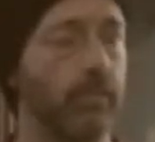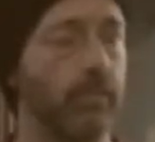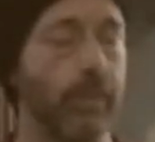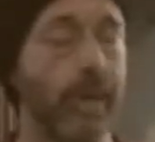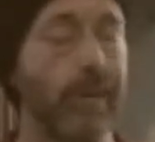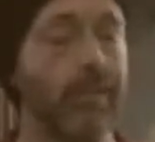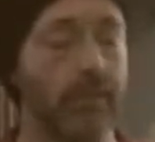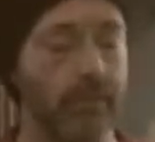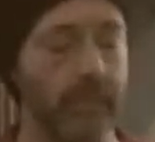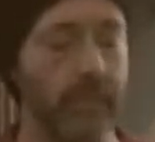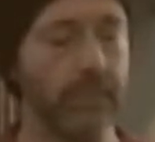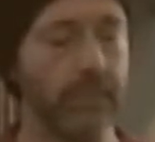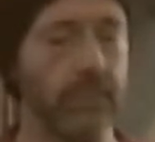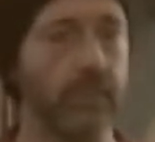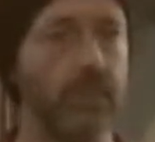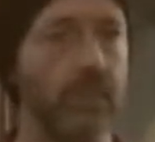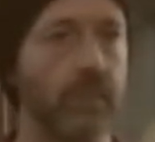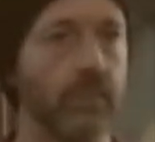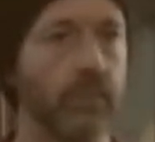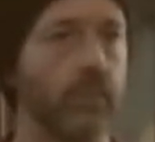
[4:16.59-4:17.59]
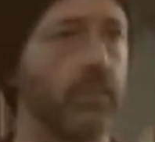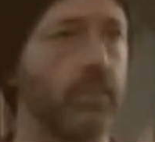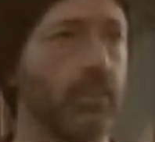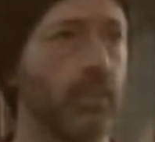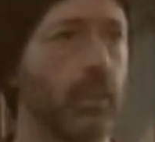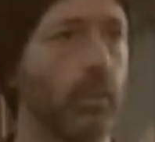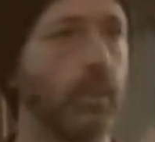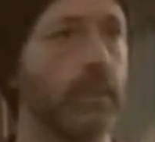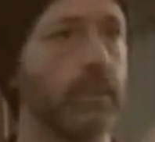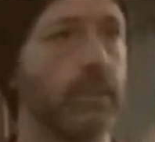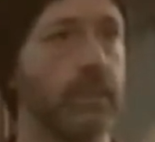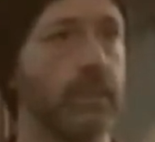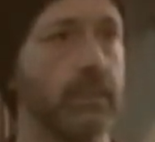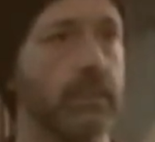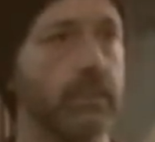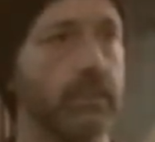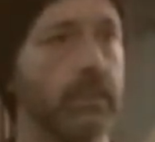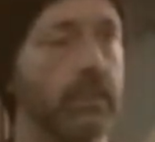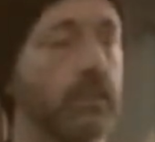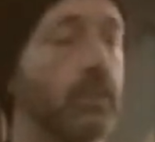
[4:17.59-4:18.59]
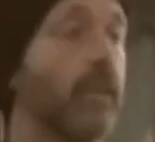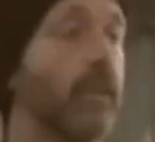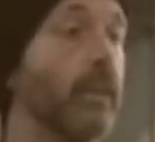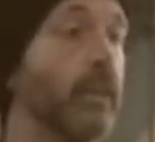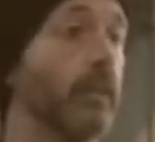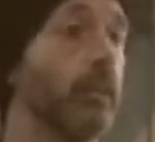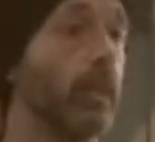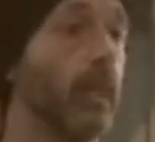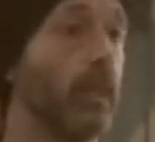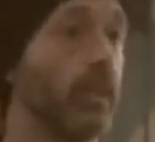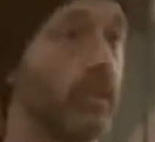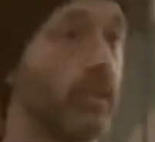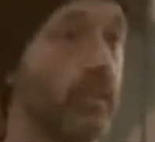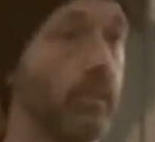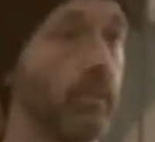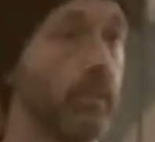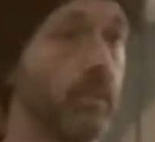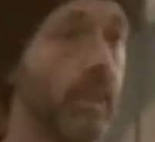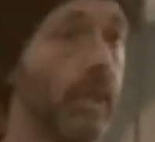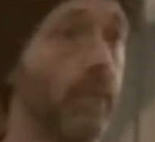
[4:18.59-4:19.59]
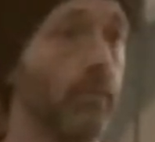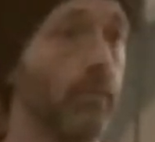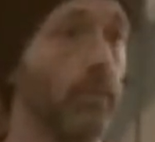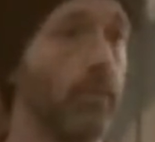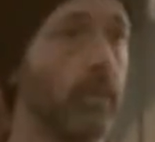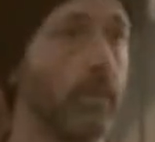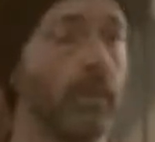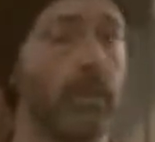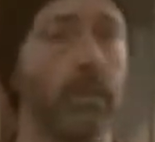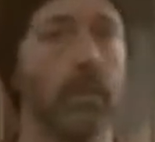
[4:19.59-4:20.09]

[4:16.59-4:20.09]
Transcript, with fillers: parrot fashion answers to questions so they can pass their exams.